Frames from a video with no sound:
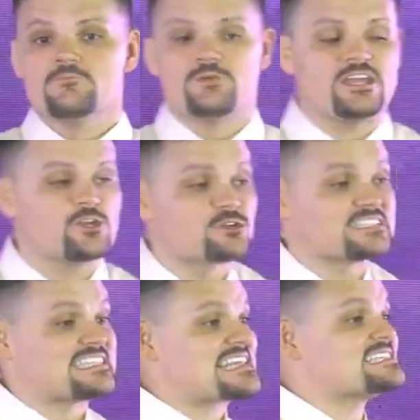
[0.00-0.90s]
Peter
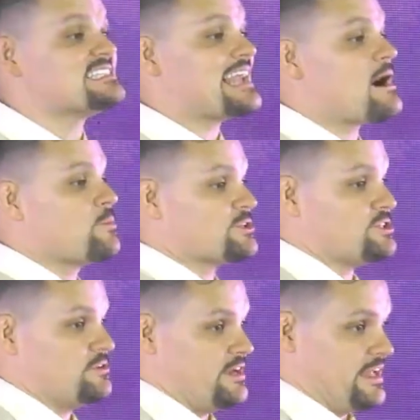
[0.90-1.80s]
seized the
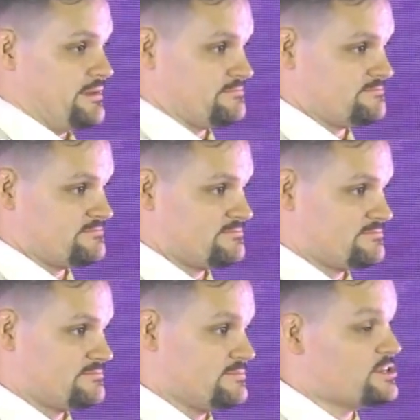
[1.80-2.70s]
opportunity.
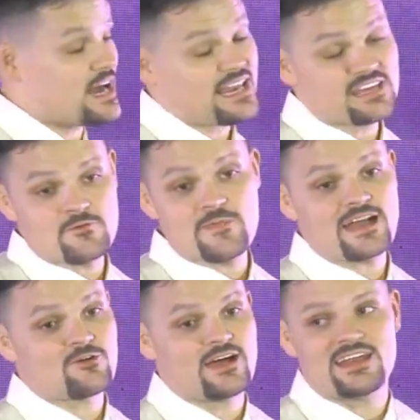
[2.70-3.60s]
Got to give him
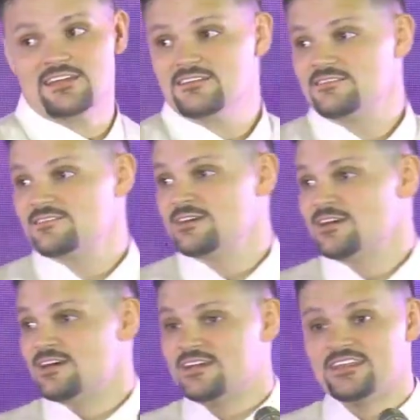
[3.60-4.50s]
that credit.
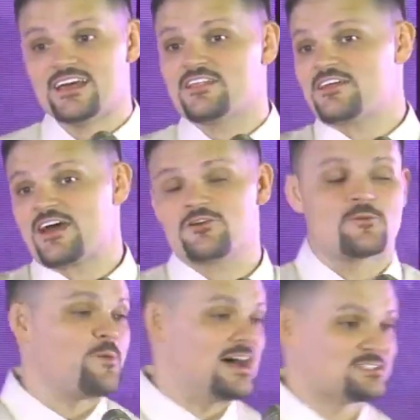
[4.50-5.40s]
None of the other
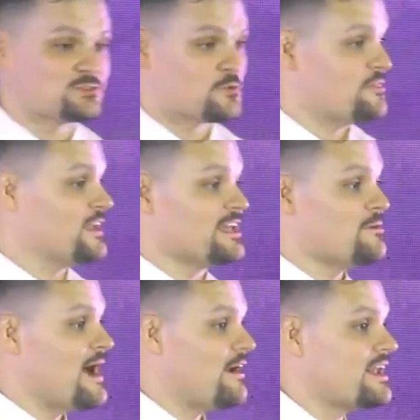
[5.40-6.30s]
apostles were thinking
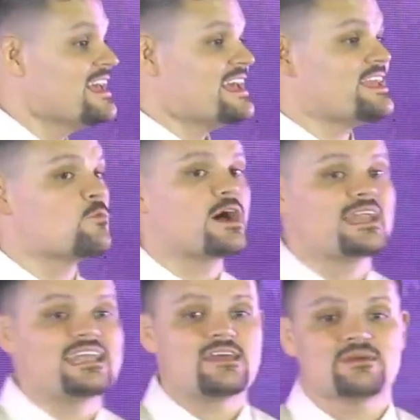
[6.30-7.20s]
about it. He wanted
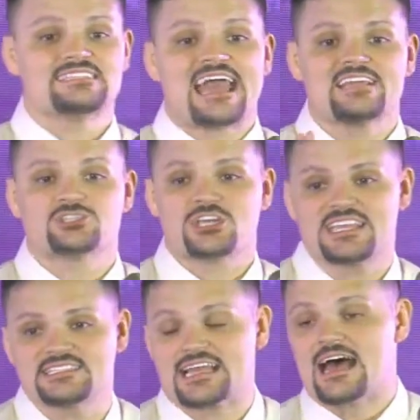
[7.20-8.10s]
to imitate
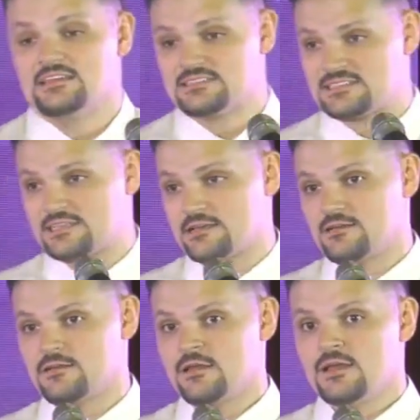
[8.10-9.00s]
Jesus. And
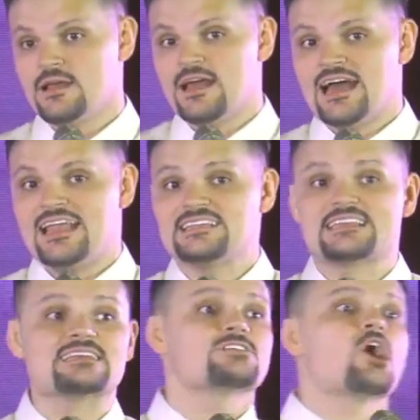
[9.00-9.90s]
he
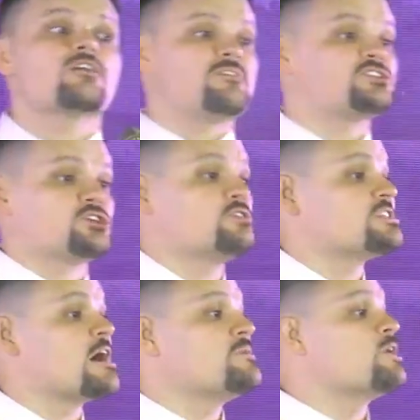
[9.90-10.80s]
says, Lord, if it's you,
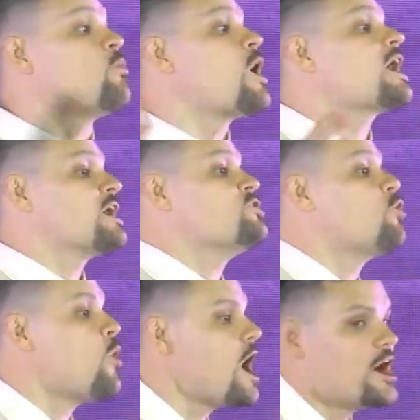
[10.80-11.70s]
tell me to walk on the
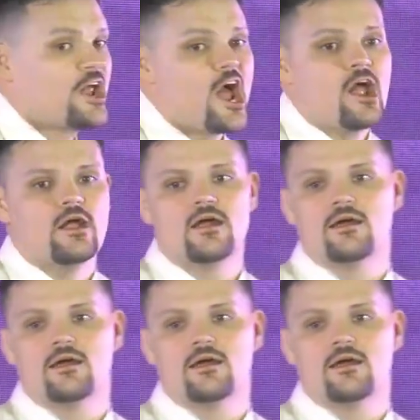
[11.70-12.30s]
water.